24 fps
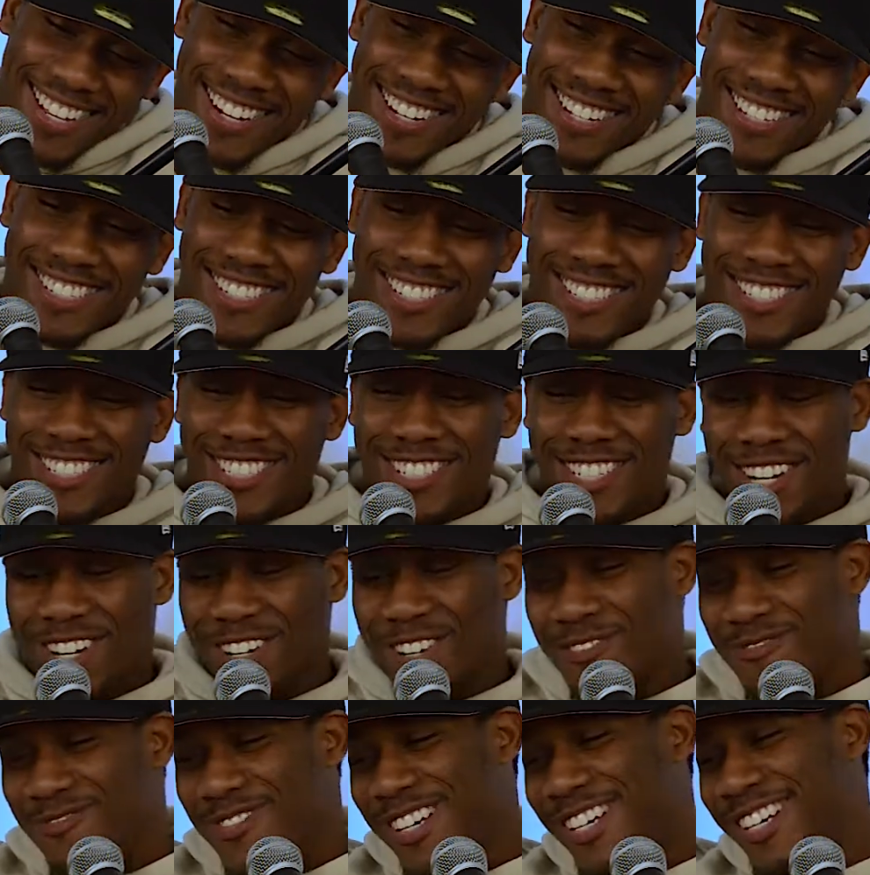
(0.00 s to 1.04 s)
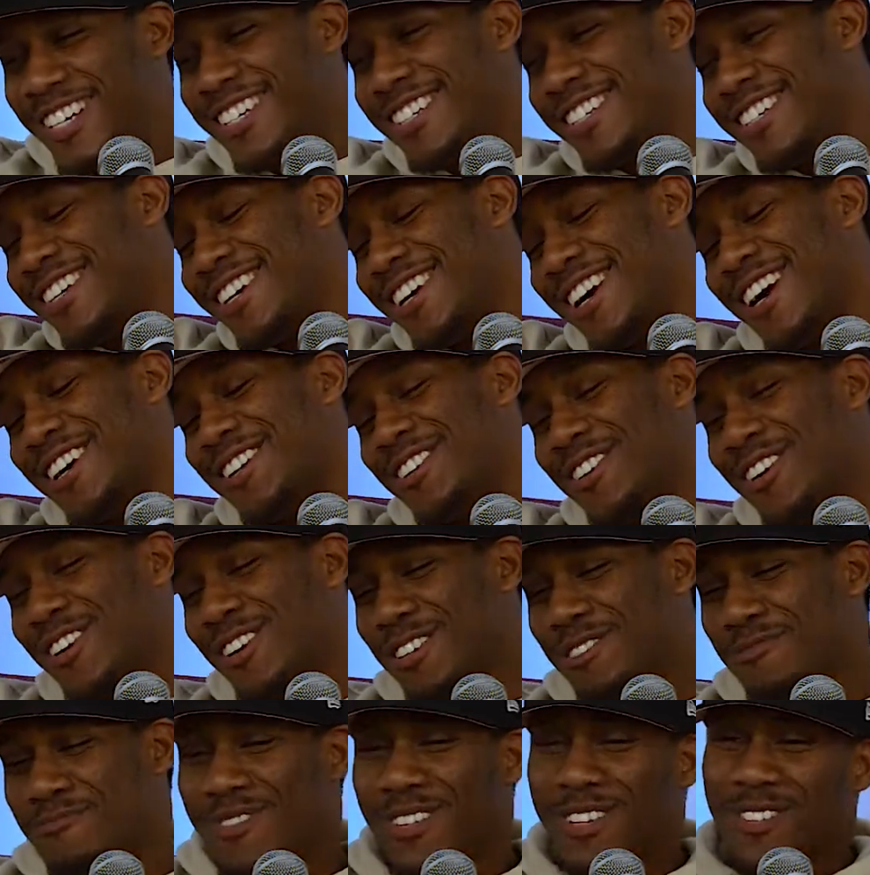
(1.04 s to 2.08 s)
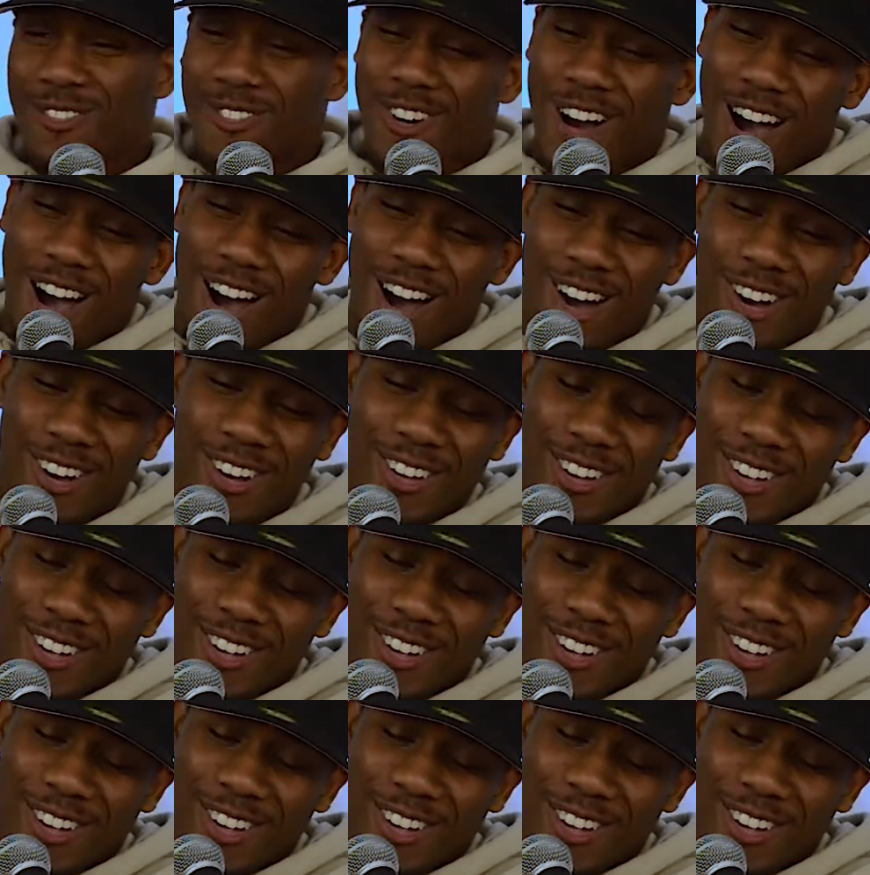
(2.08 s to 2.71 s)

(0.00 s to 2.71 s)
Ladies and gentlemen, I know it's been a while.